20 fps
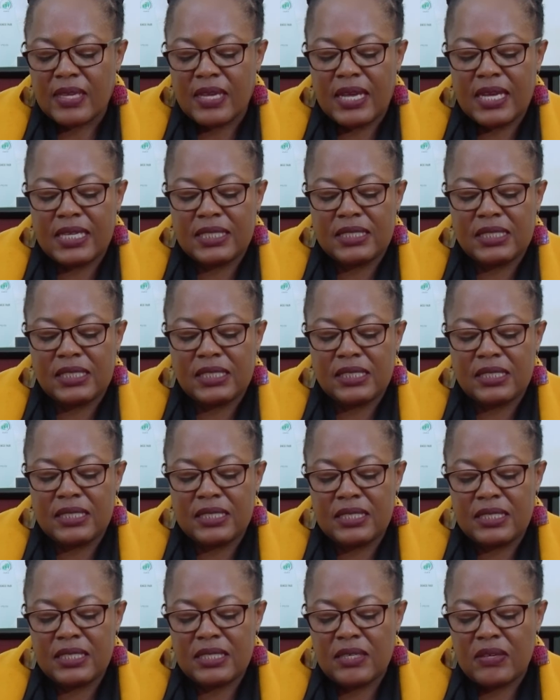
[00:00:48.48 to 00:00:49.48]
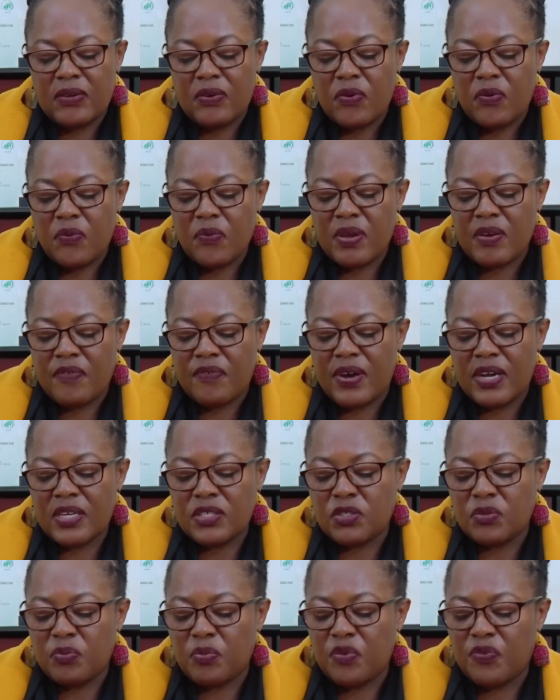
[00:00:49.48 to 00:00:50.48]
Additionally, we have
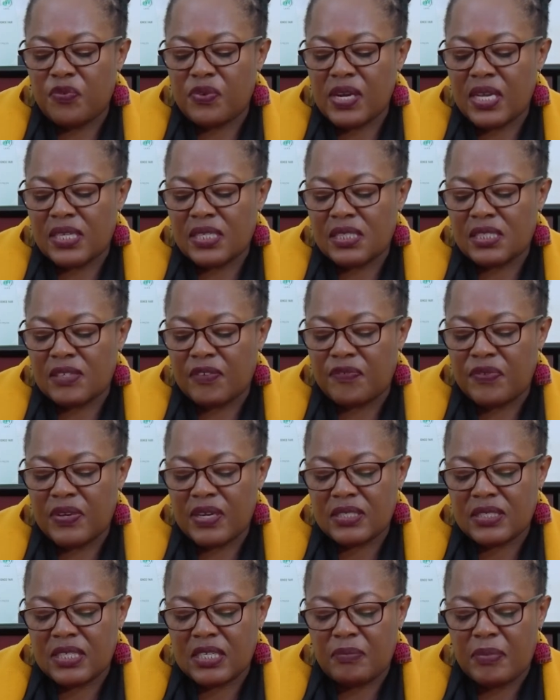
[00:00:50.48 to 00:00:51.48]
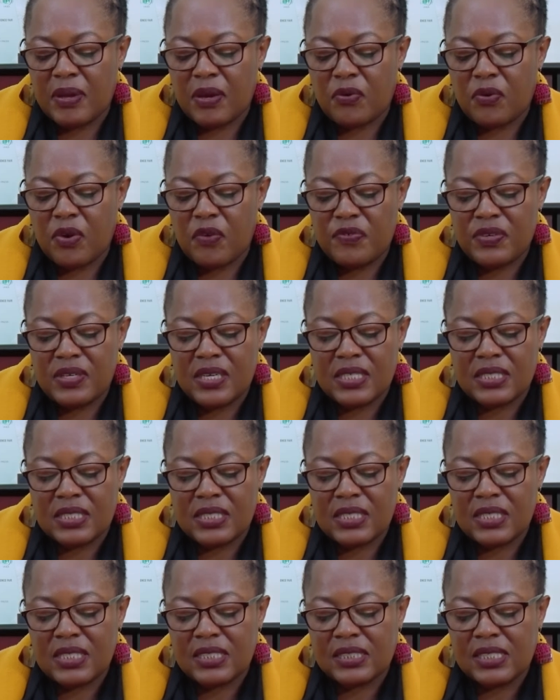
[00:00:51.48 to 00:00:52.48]
had to move classes affected by
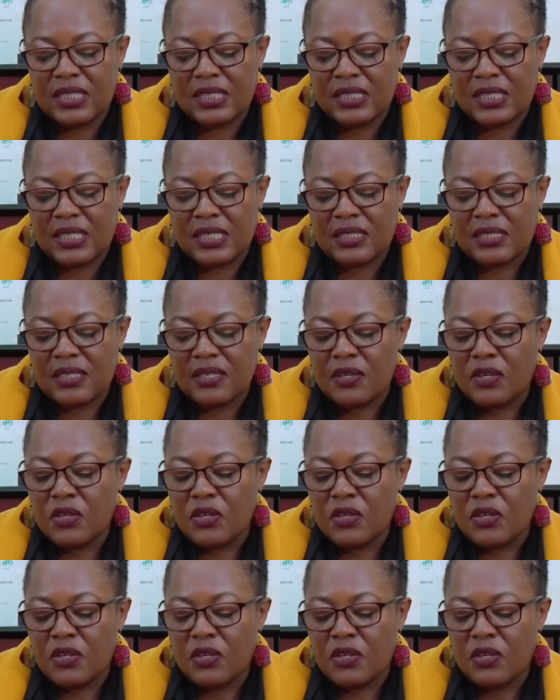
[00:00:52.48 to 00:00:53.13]
COVID-19 instances